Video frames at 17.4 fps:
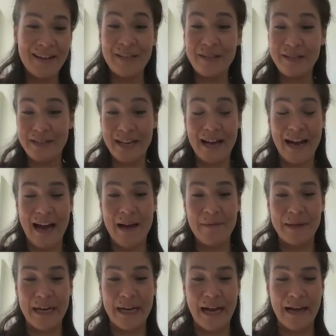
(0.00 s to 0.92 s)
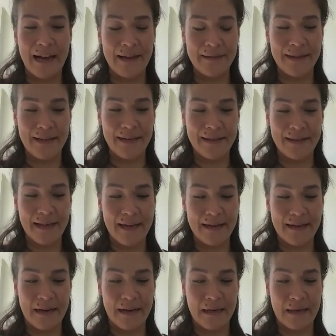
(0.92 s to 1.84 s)
Yeah, I mean, I think
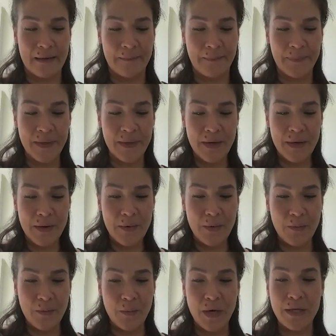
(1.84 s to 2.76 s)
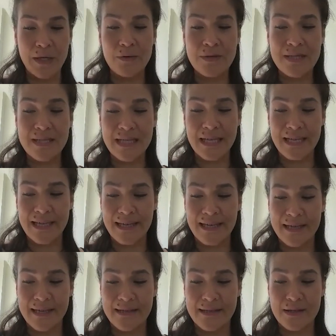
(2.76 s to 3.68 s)
that what you
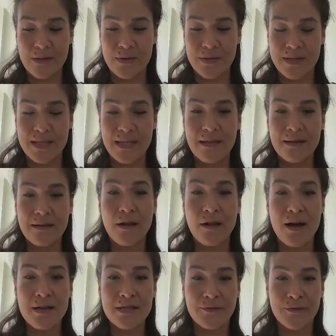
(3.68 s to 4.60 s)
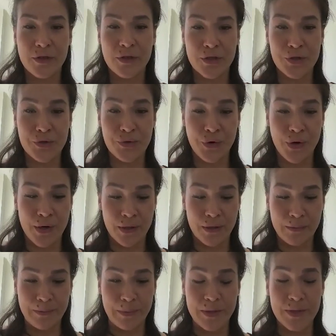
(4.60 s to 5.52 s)
see is you see the loss of
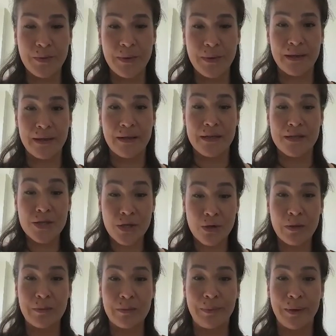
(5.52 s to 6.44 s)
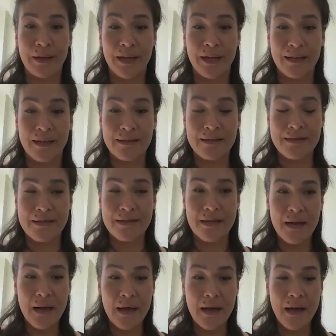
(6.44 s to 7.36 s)
control between these human beings
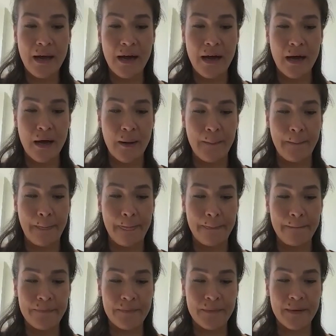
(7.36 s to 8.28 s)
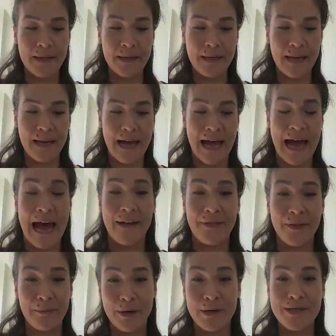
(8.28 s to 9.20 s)
at
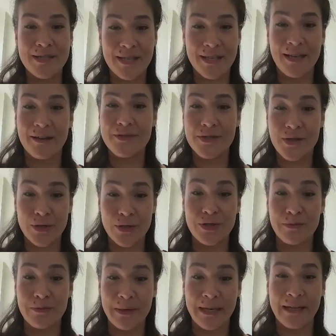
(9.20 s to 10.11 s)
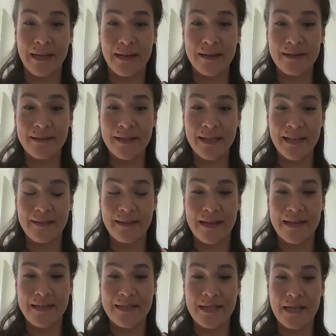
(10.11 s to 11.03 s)
the mercy of social media in this.